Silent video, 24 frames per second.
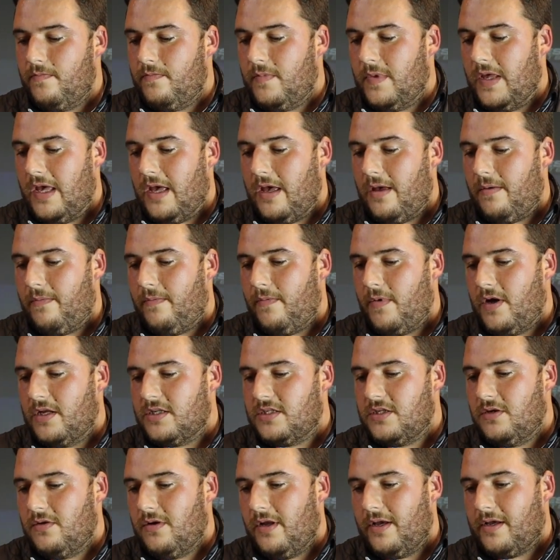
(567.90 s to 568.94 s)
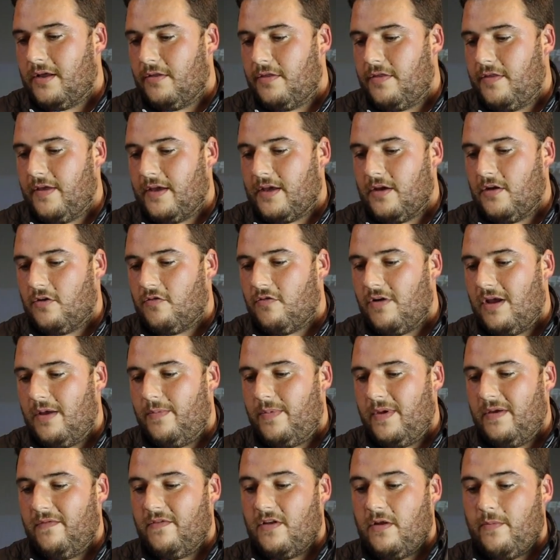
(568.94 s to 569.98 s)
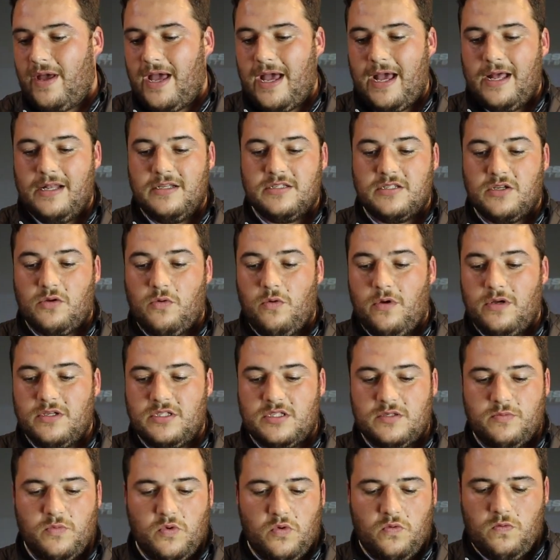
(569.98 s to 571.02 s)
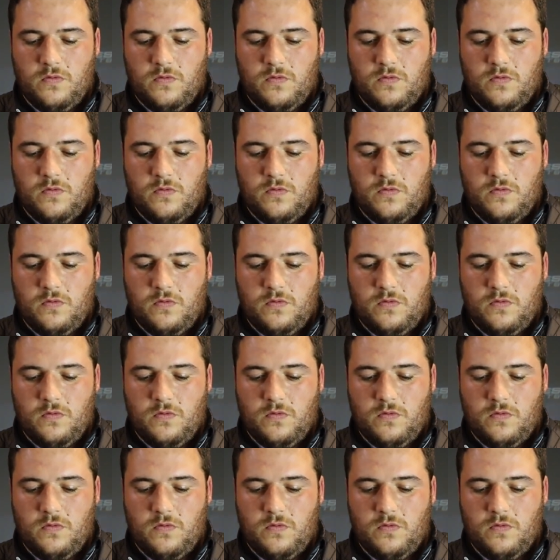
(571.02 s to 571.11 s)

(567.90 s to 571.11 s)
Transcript: I do like a thicker grip, even though my hands are quite small.